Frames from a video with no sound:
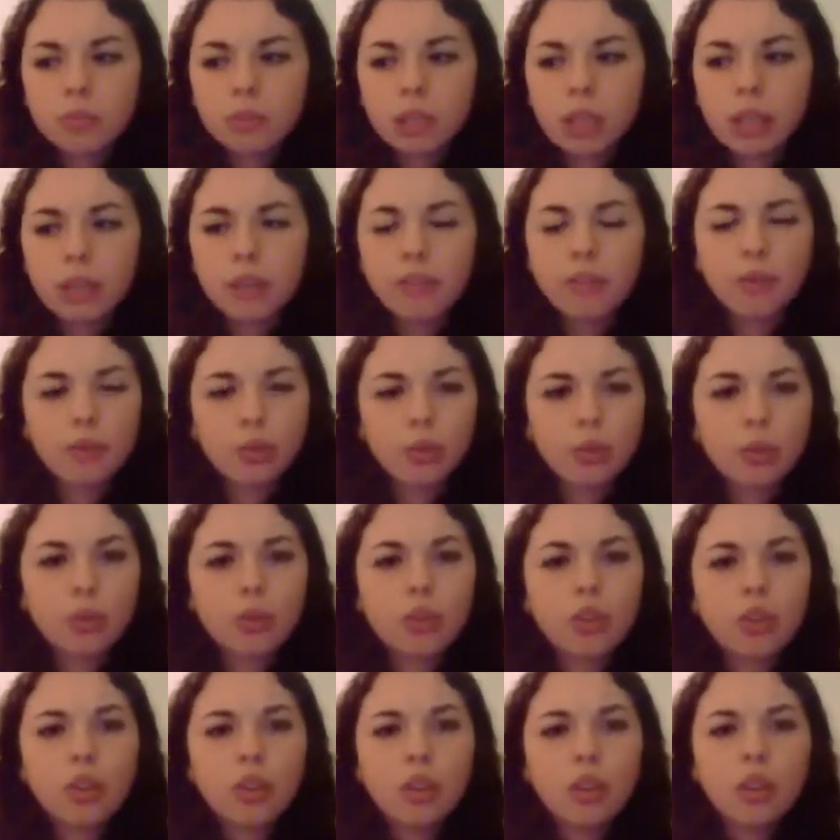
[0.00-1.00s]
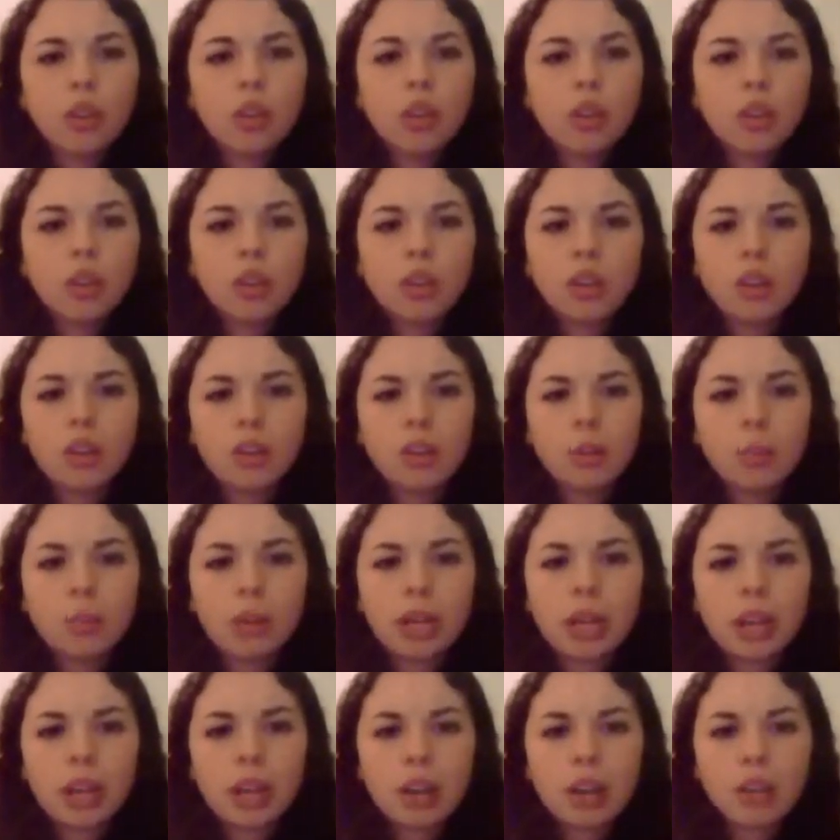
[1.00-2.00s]
like fruit,
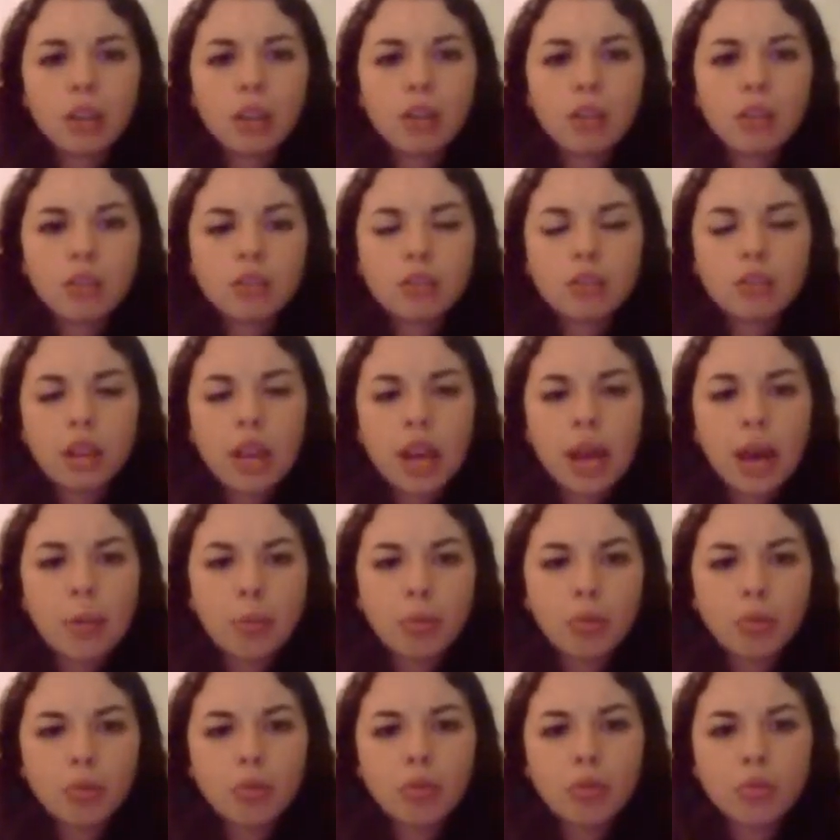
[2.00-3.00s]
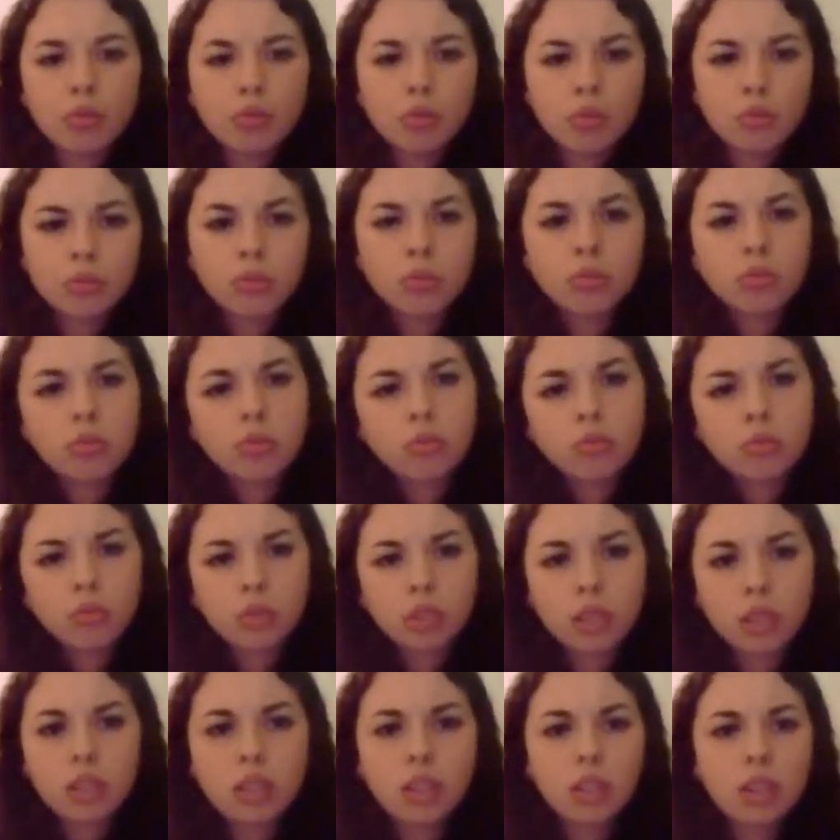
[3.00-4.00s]
banana, apple.
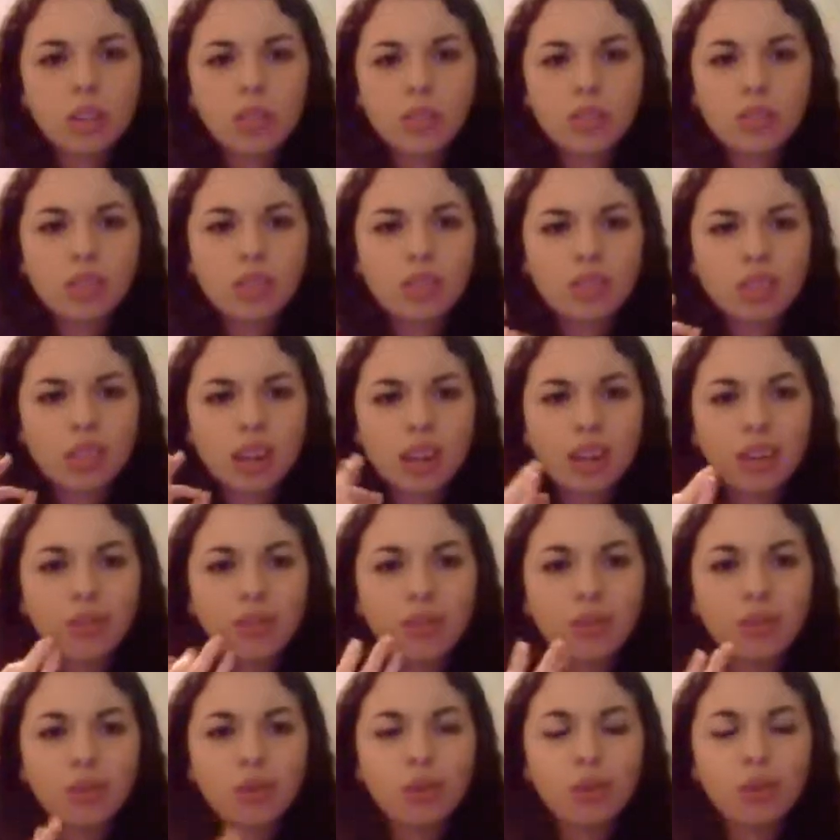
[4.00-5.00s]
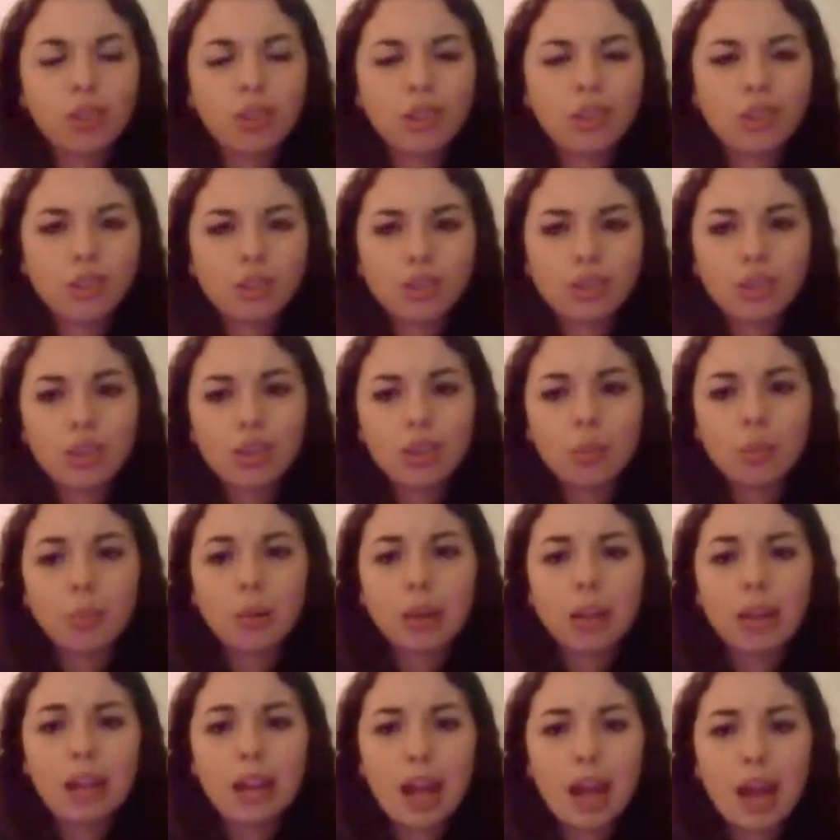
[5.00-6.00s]
Instead of just signing fruit, you could just,
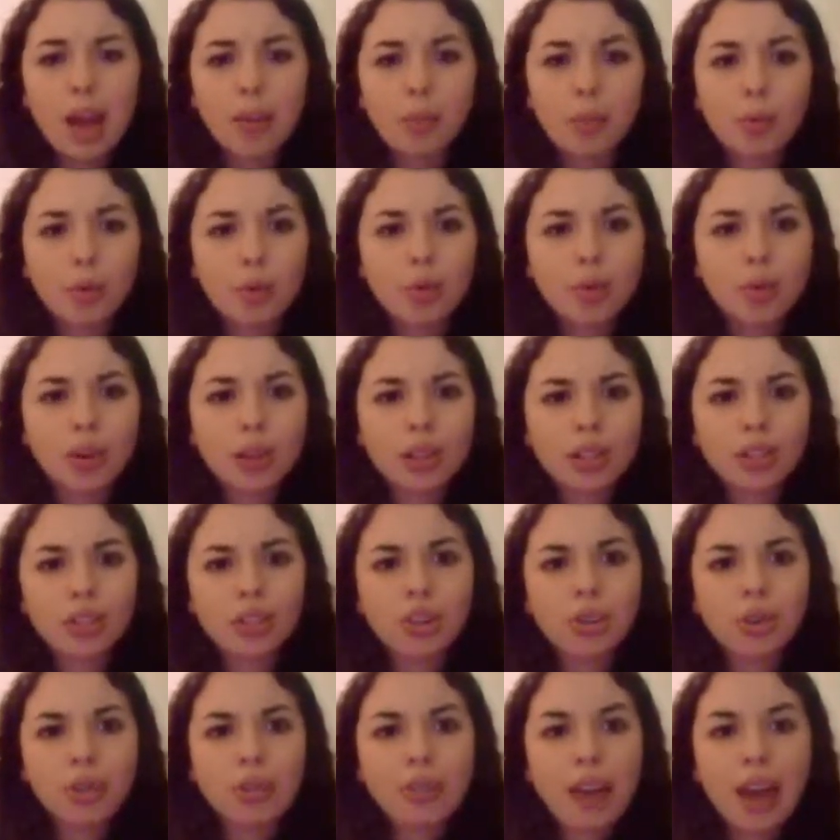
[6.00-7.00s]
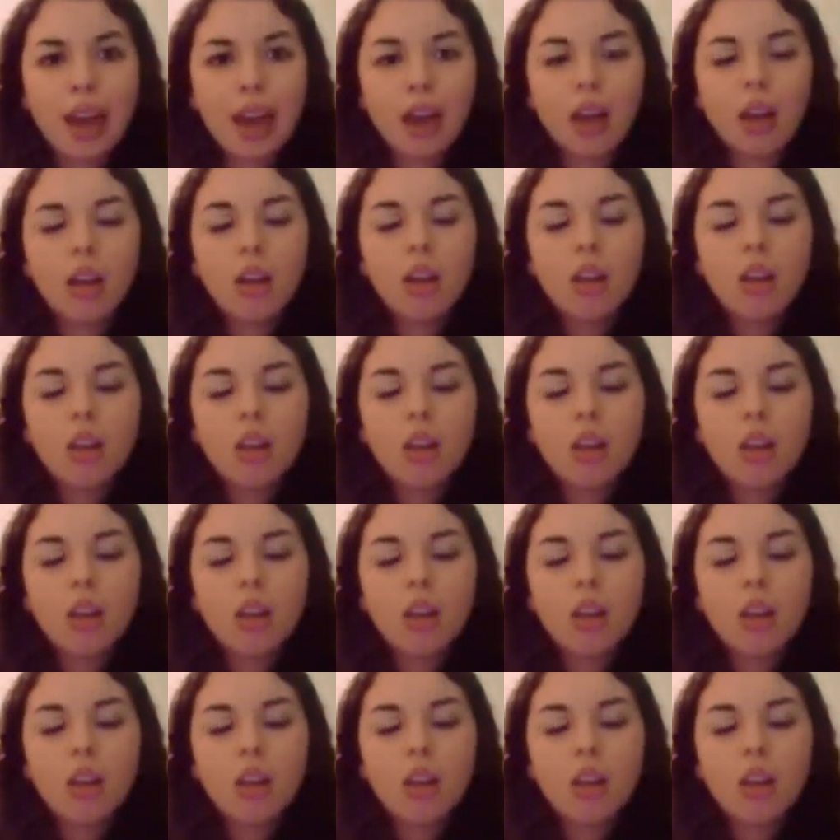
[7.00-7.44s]
banana, apple, orange, that.